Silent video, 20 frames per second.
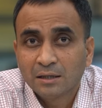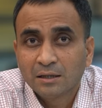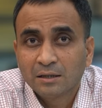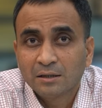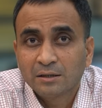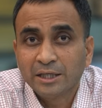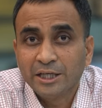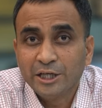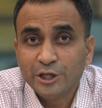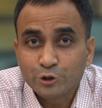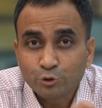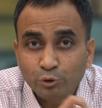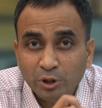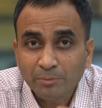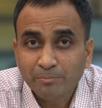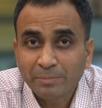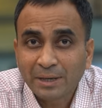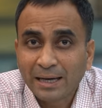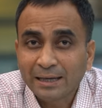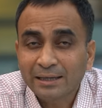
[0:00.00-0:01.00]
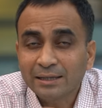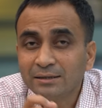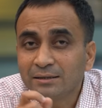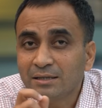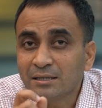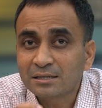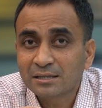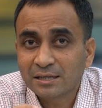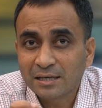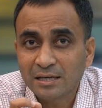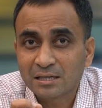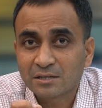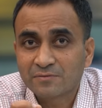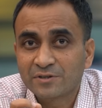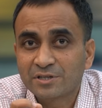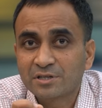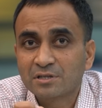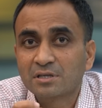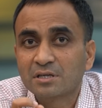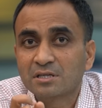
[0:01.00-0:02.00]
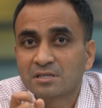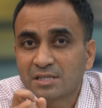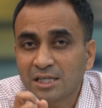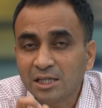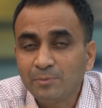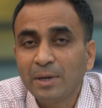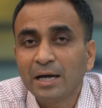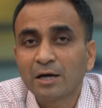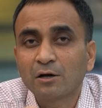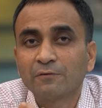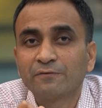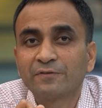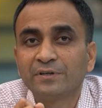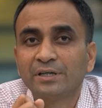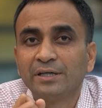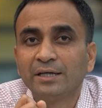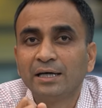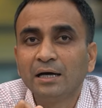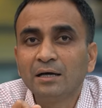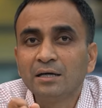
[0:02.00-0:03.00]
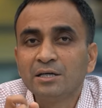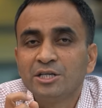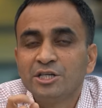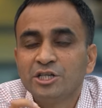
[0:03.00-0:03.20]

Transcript: the issuing bank in this case, which is the State Bank of India,